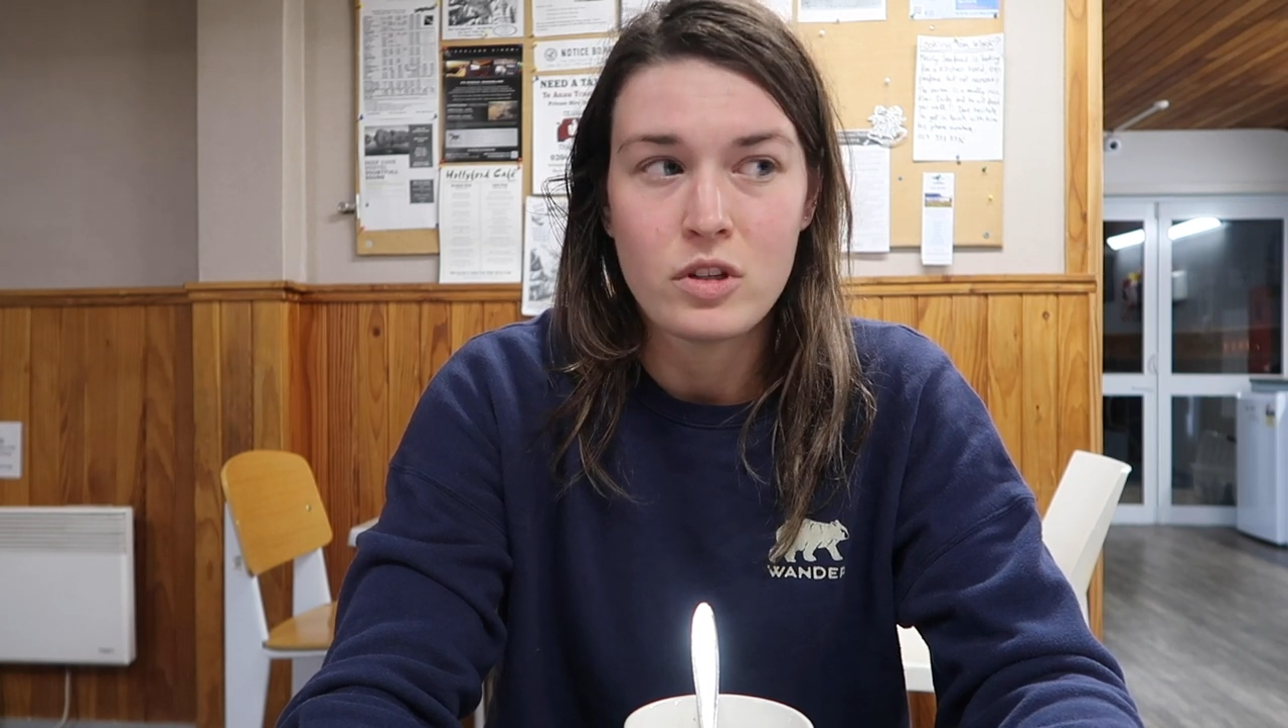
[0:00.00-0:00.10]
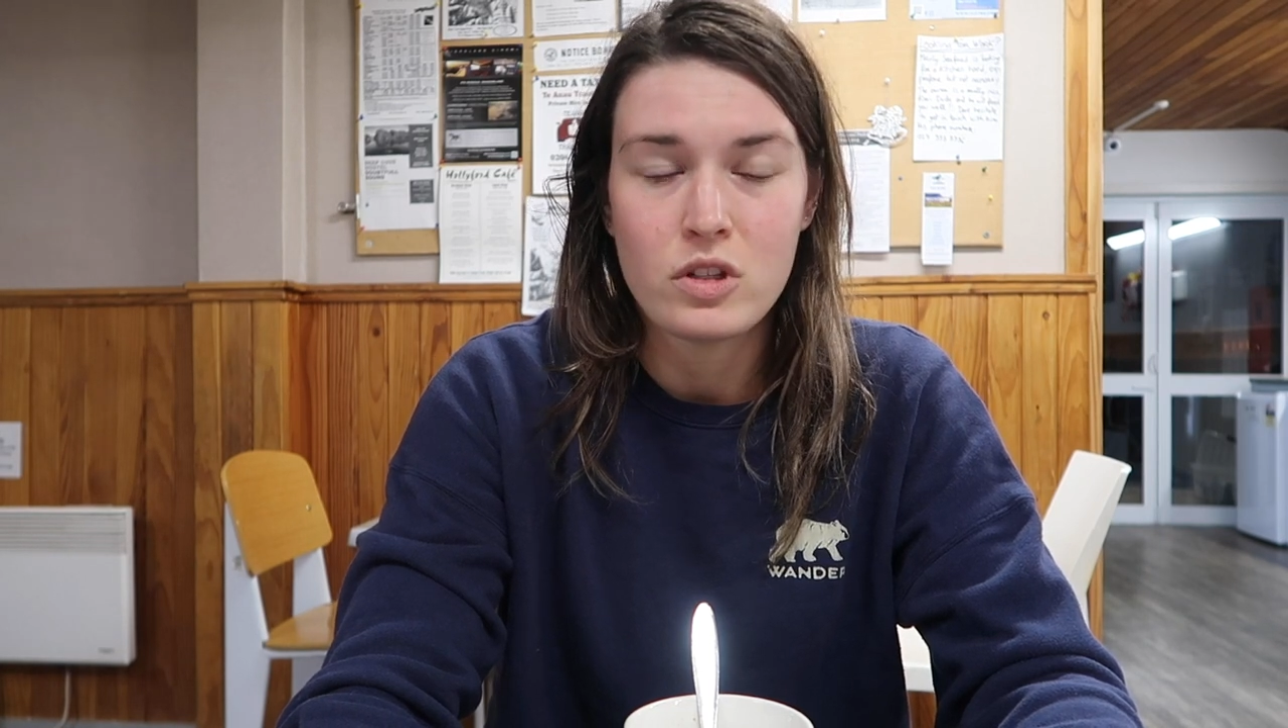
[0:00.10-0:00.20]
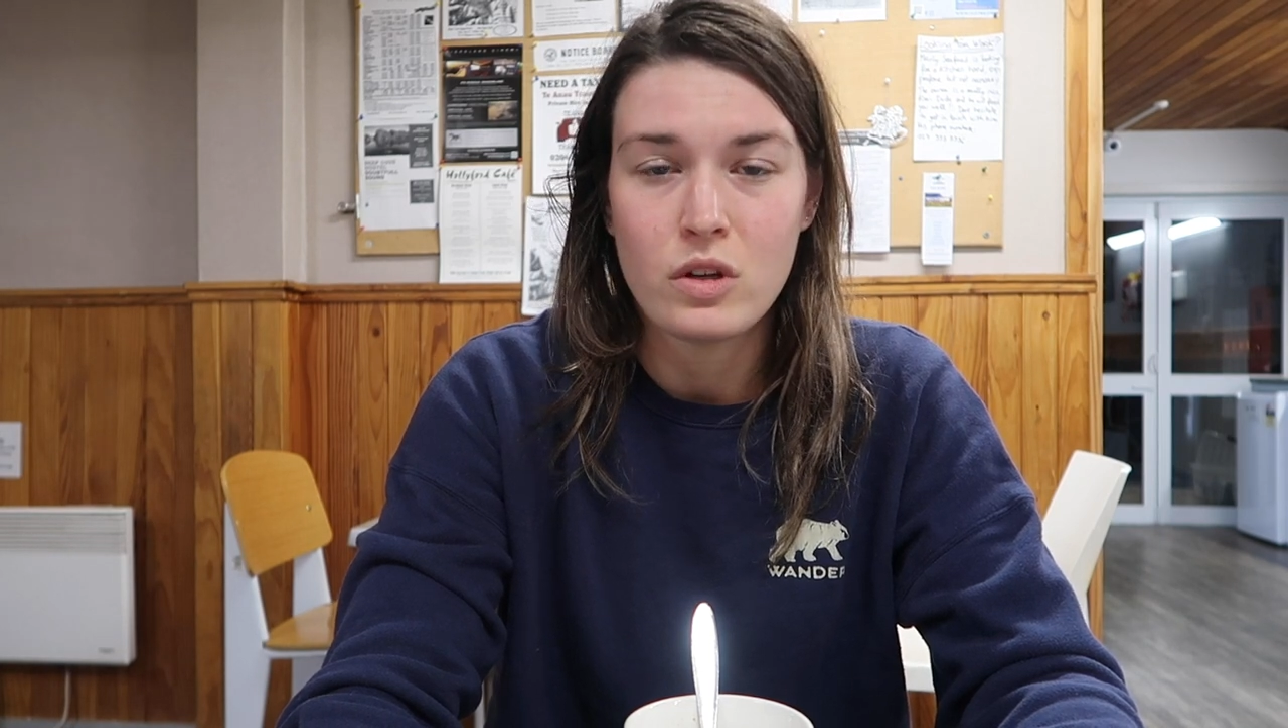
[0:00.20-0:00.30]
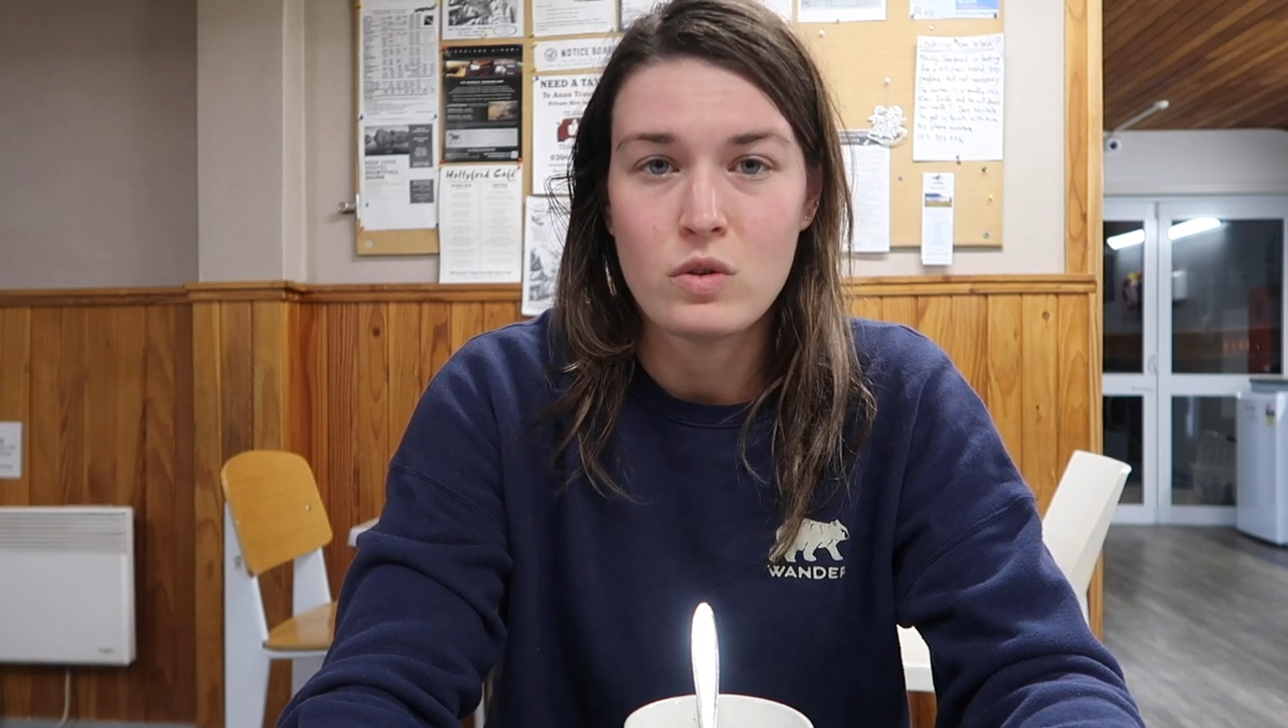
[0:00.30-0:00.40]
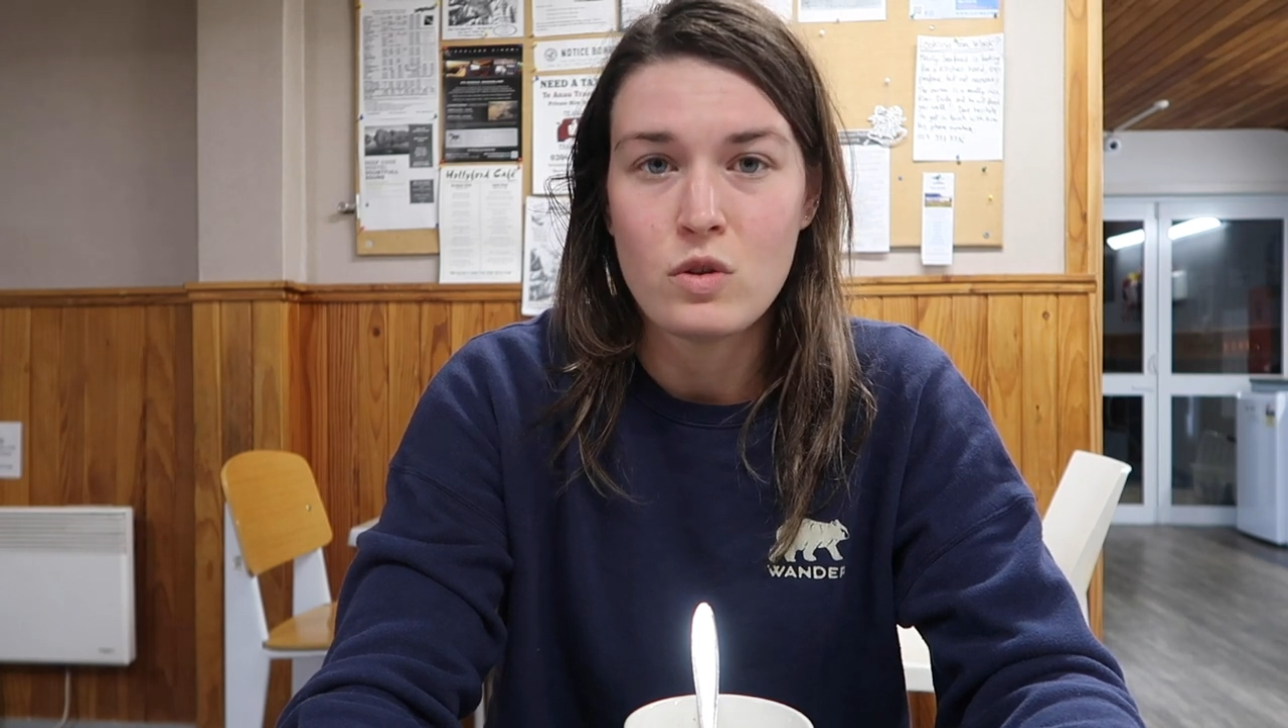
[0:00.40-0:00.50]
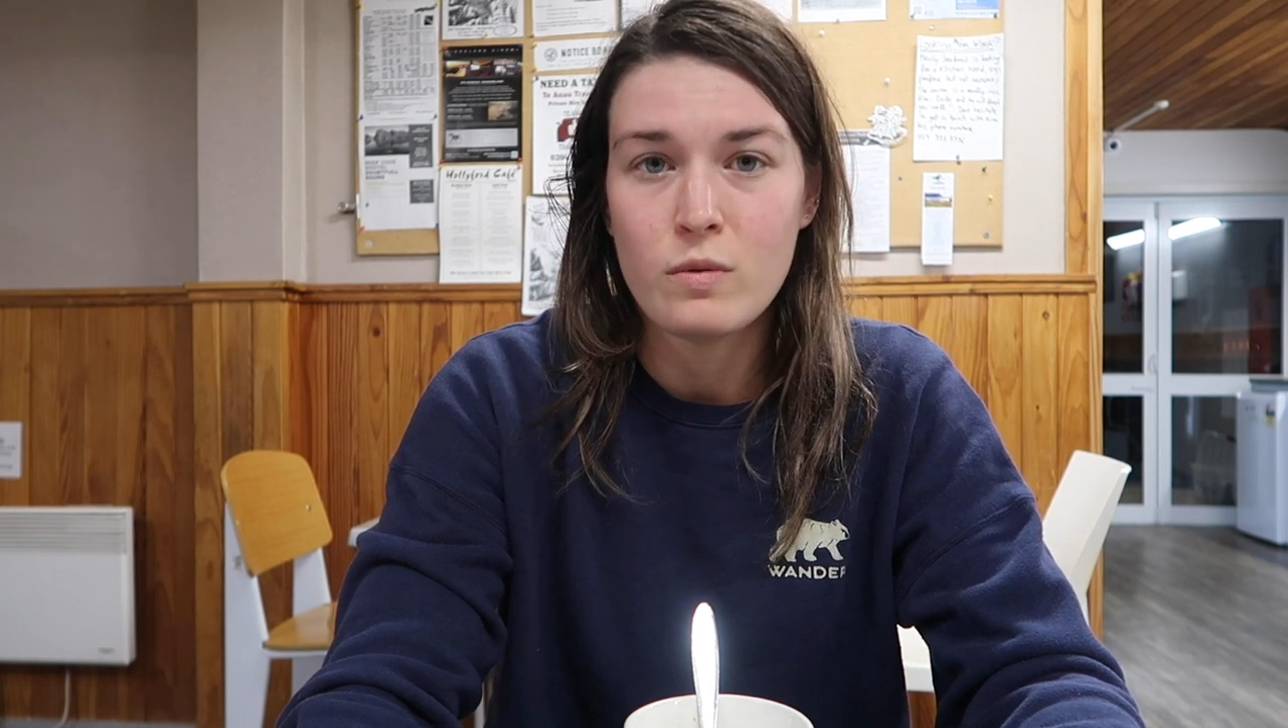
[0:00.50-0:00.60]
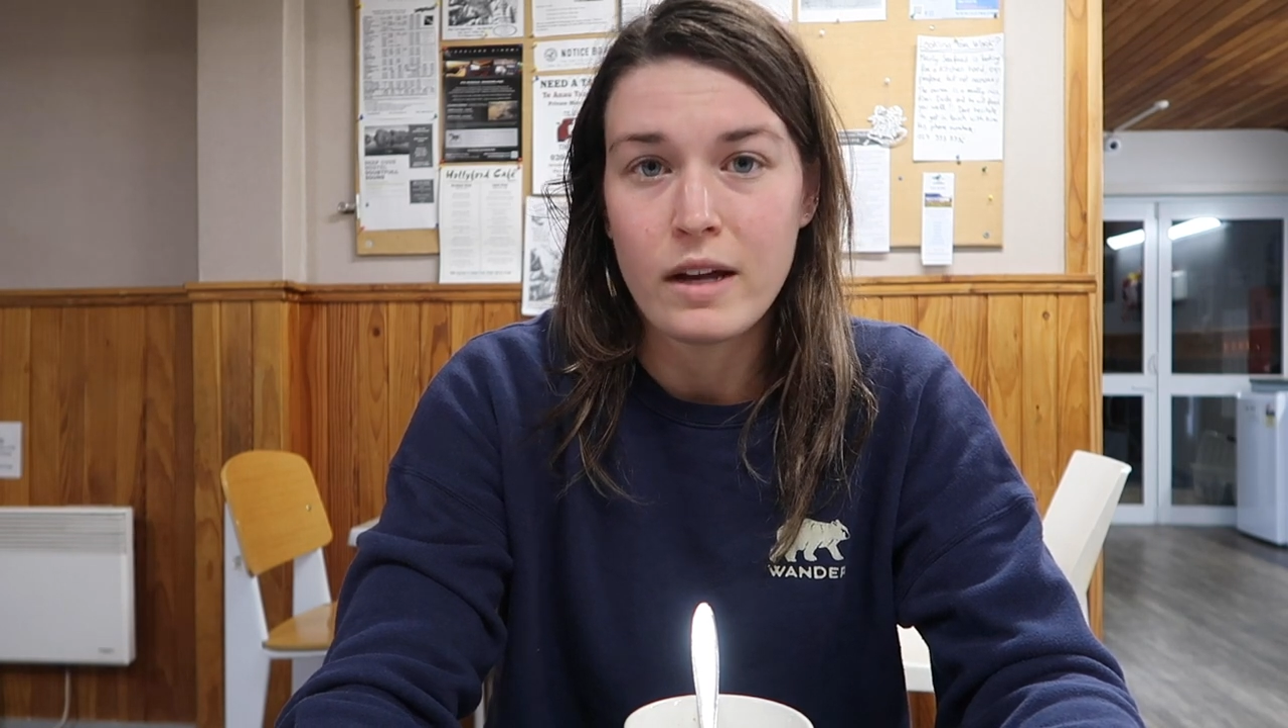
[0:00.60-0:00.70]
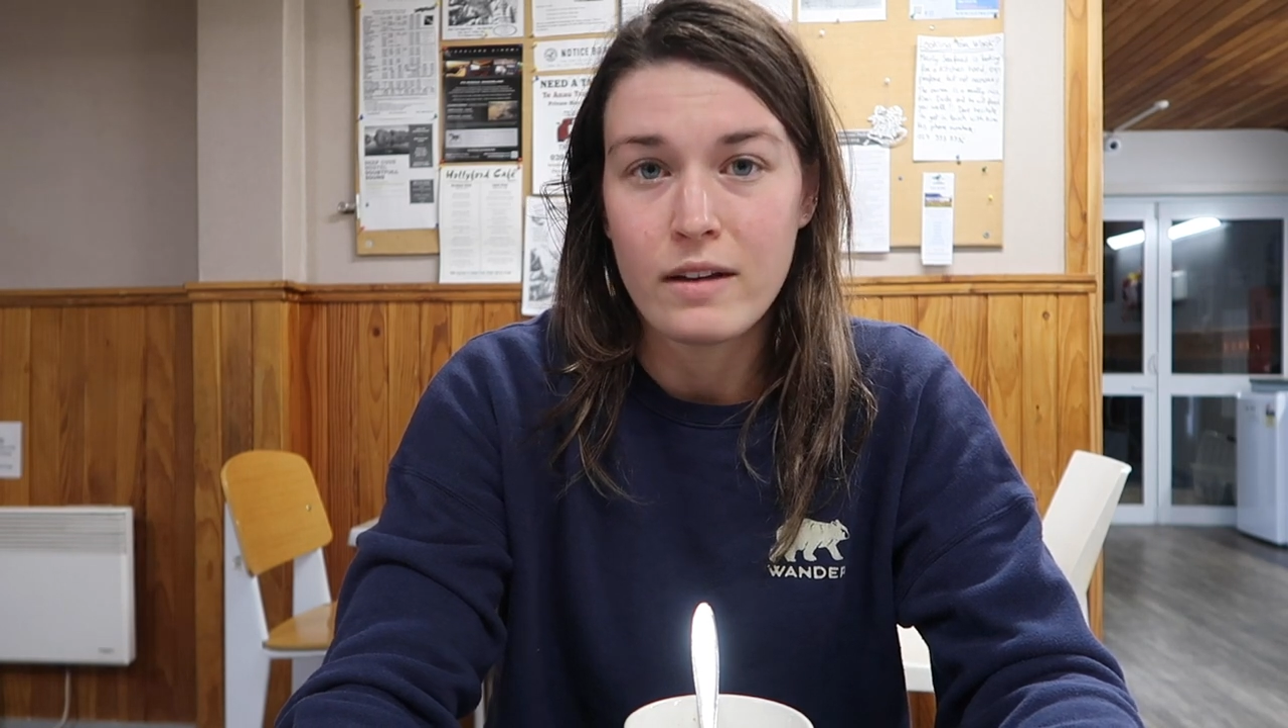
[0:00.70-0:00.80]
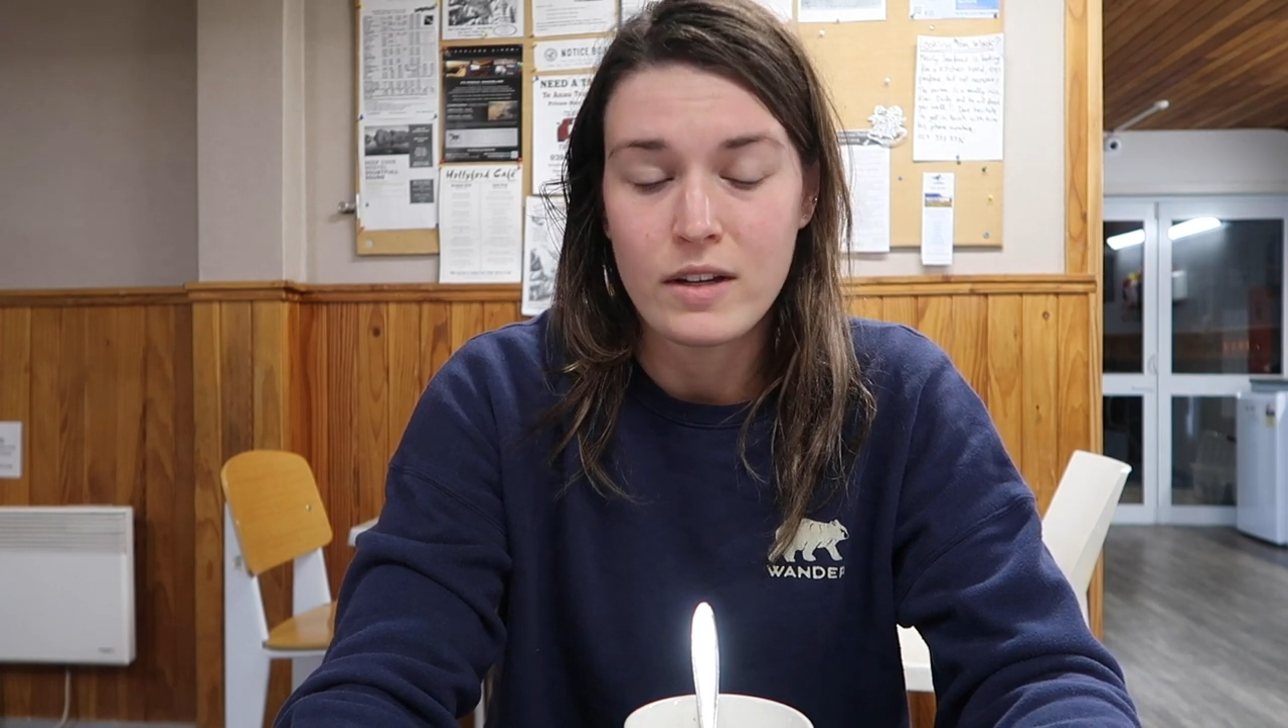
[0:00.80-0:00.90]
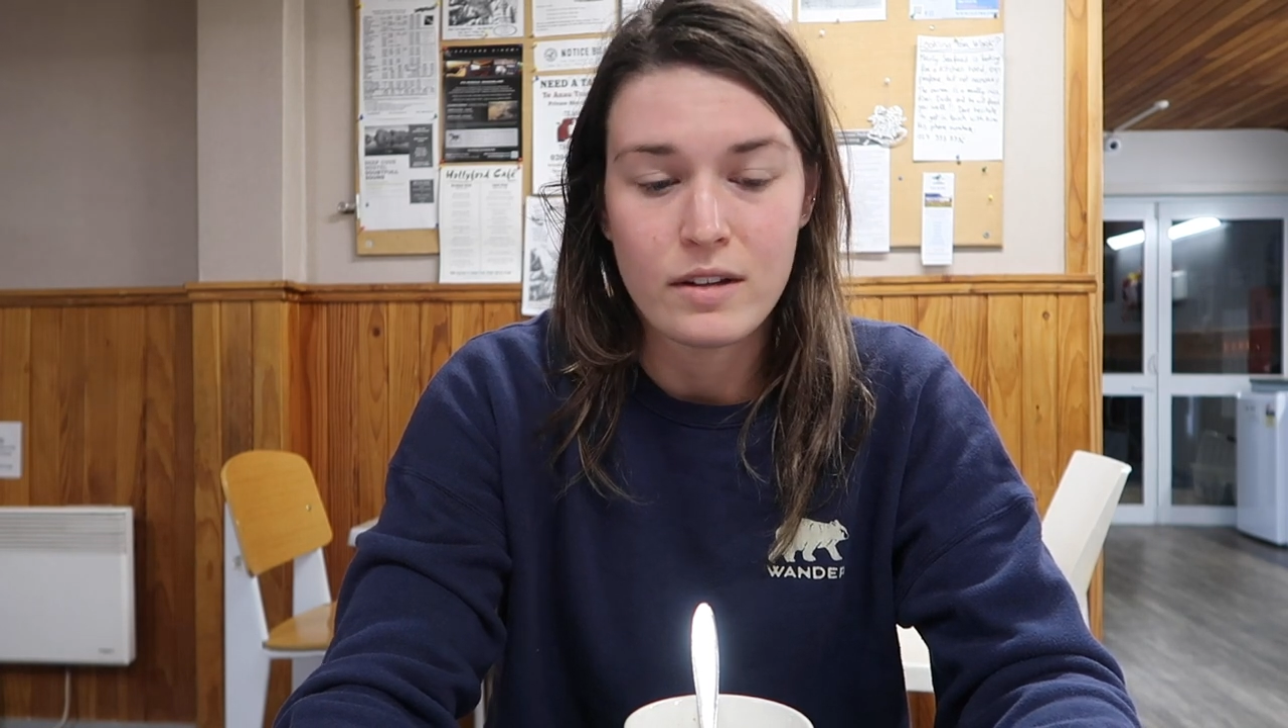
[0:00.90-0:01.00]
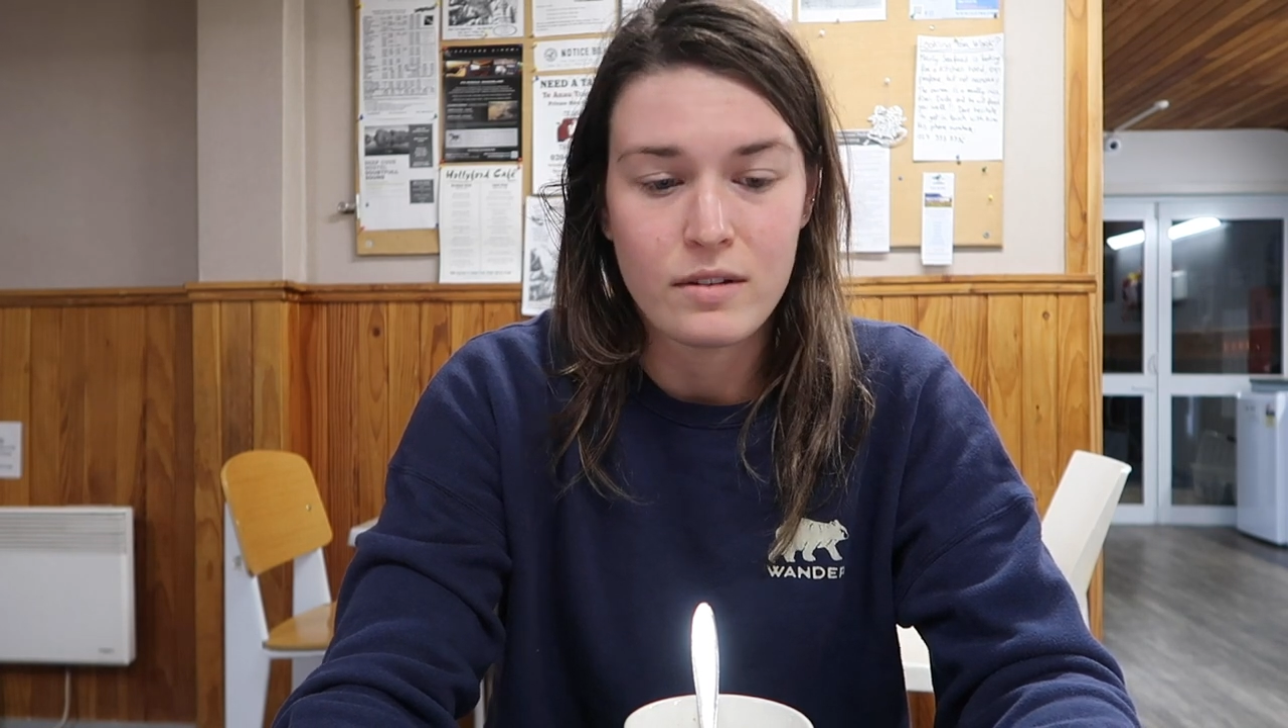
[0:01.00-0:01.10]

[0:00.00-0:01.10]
So scuba diving